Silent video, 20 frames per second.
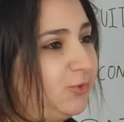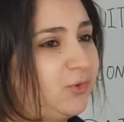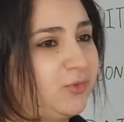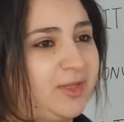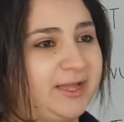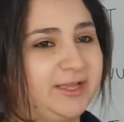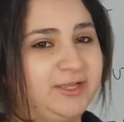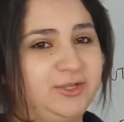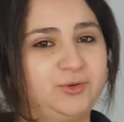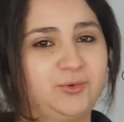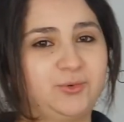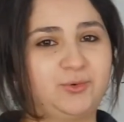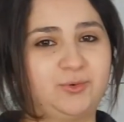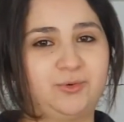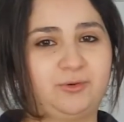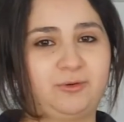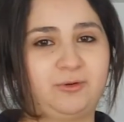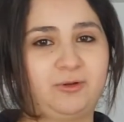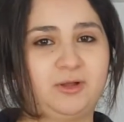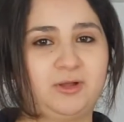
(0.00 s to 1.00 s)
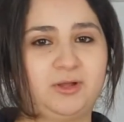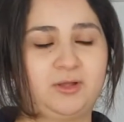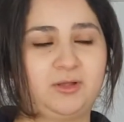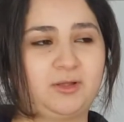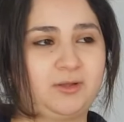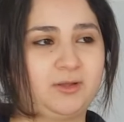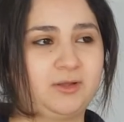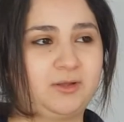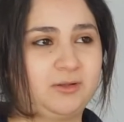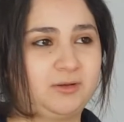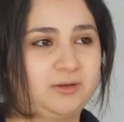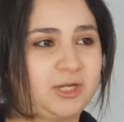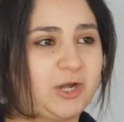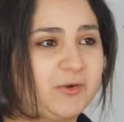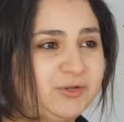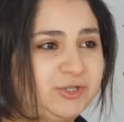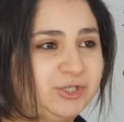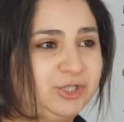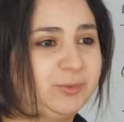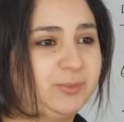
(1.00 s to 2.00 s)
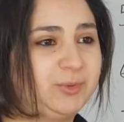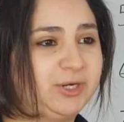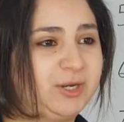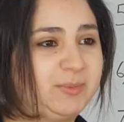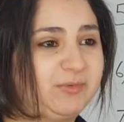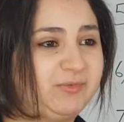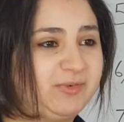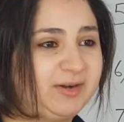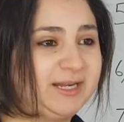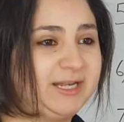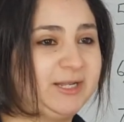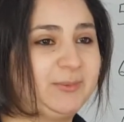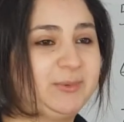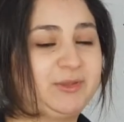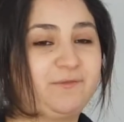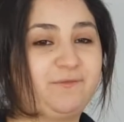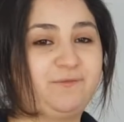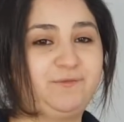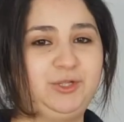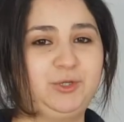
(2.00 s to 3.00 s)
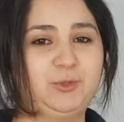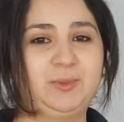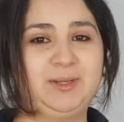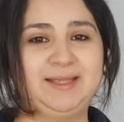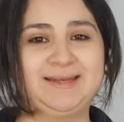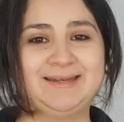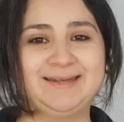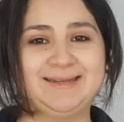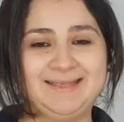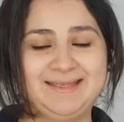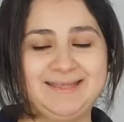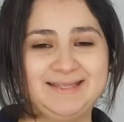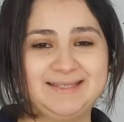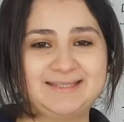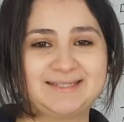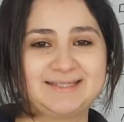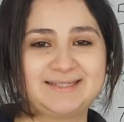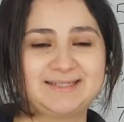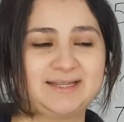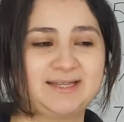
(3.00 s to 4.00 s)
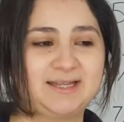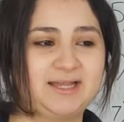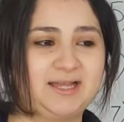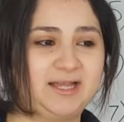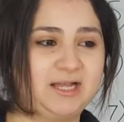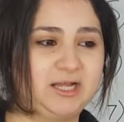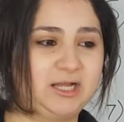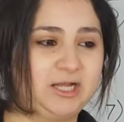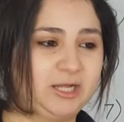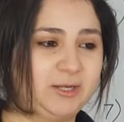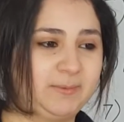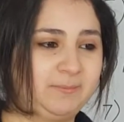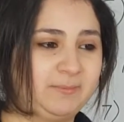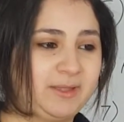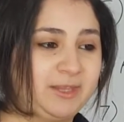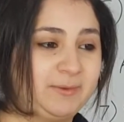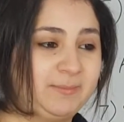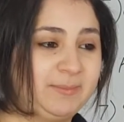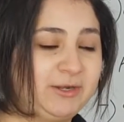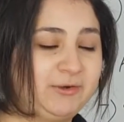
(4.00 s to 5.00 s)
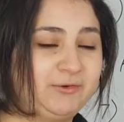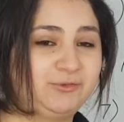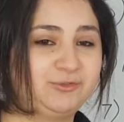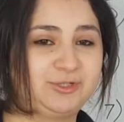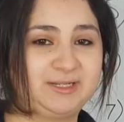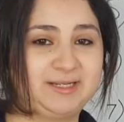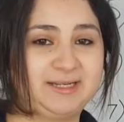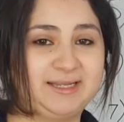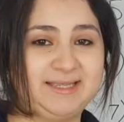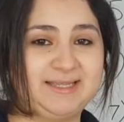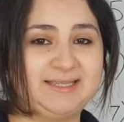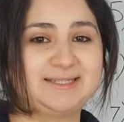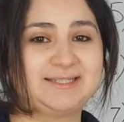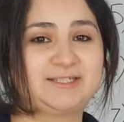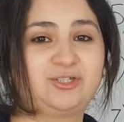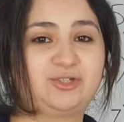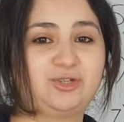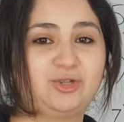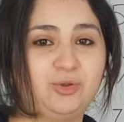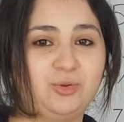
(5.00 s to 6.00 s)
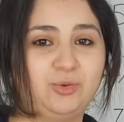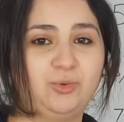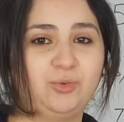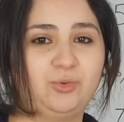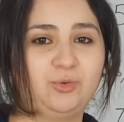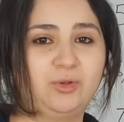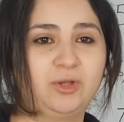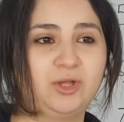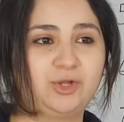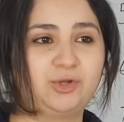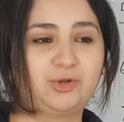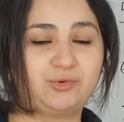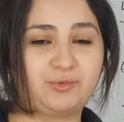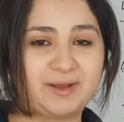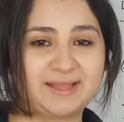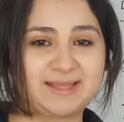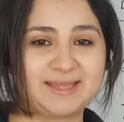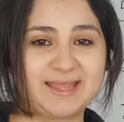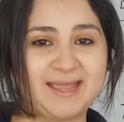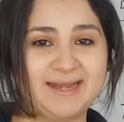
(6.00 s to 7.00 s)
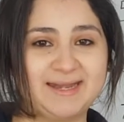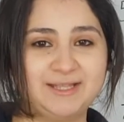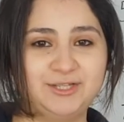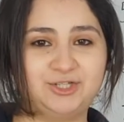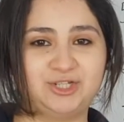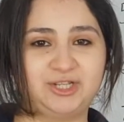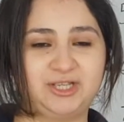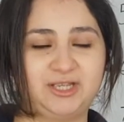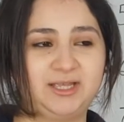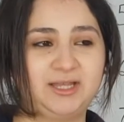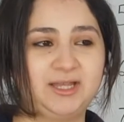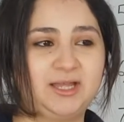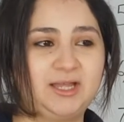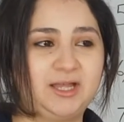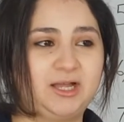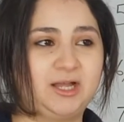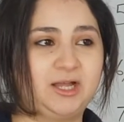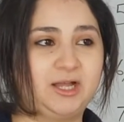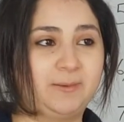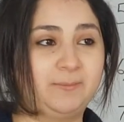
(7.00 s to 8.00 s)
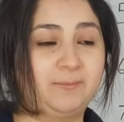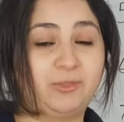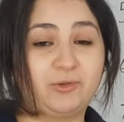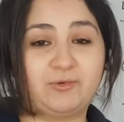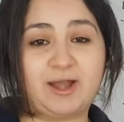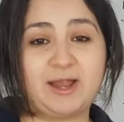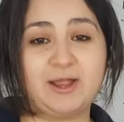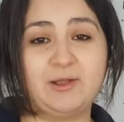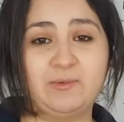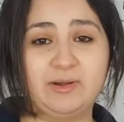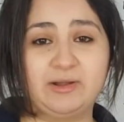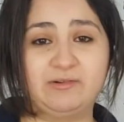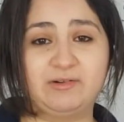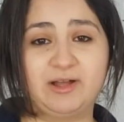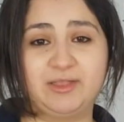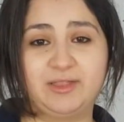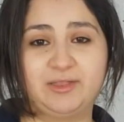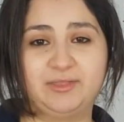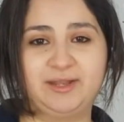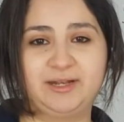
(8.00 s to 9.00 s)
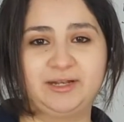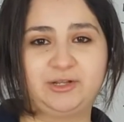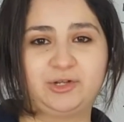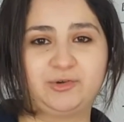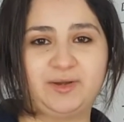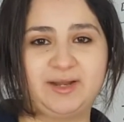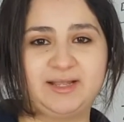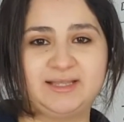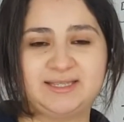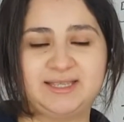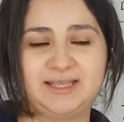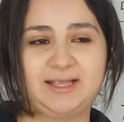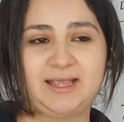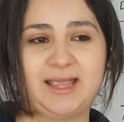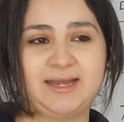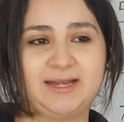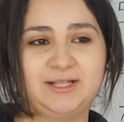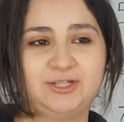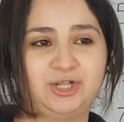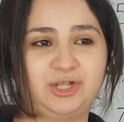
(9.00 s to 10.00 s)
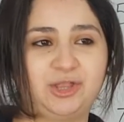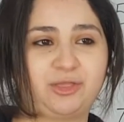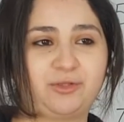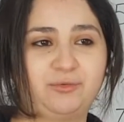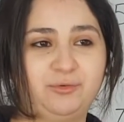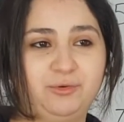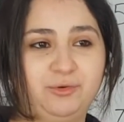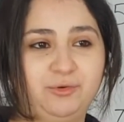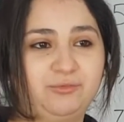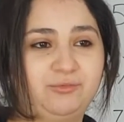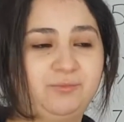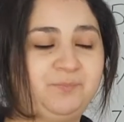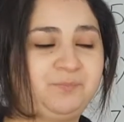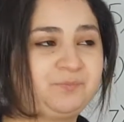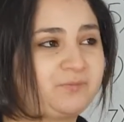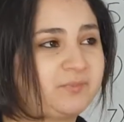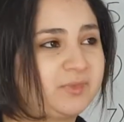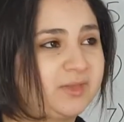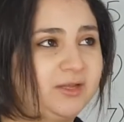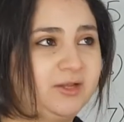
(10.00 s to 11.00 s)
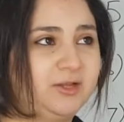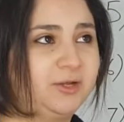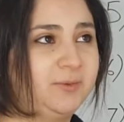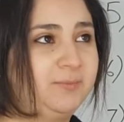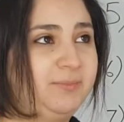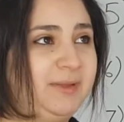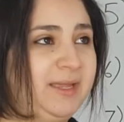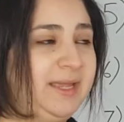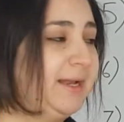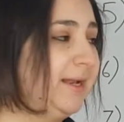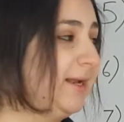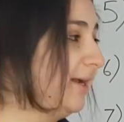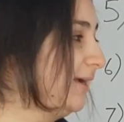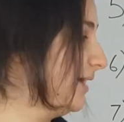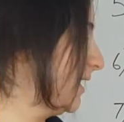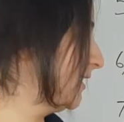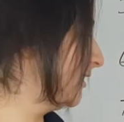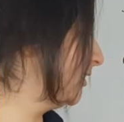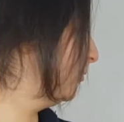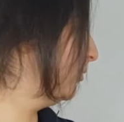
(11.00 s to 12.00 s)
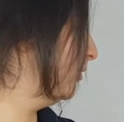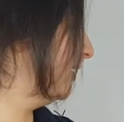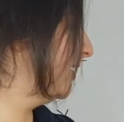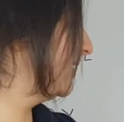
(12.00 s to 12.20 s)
that you're nourishing your body, providing it with the fuel it needs and the minerals it needs to create energy the right way, rather than creating energy through being in a catabolic